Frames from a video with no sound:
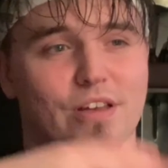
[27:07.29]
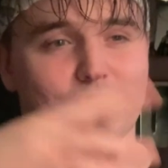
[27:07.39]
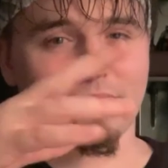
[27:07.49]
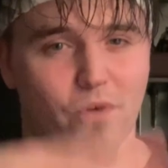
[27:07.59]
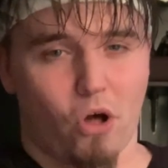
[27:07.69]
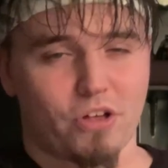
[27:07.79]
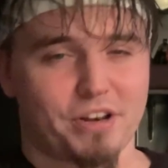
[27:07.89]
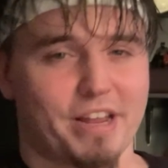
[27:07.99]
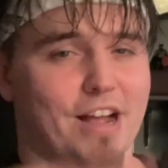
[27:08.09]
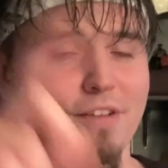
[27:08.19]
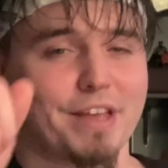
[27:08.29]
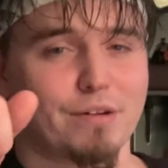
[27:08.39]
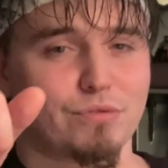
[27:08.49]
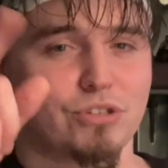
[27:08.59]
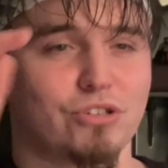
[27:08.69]
and falling down.
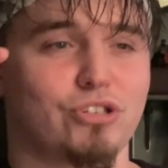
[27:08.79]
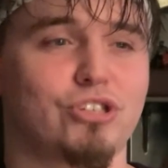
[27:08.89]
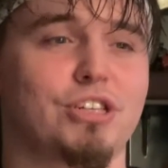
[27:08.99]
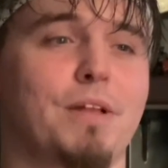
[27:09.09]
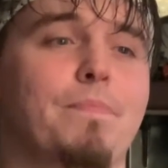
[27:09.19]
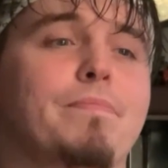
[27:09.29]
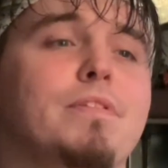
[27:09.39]
That was good shit.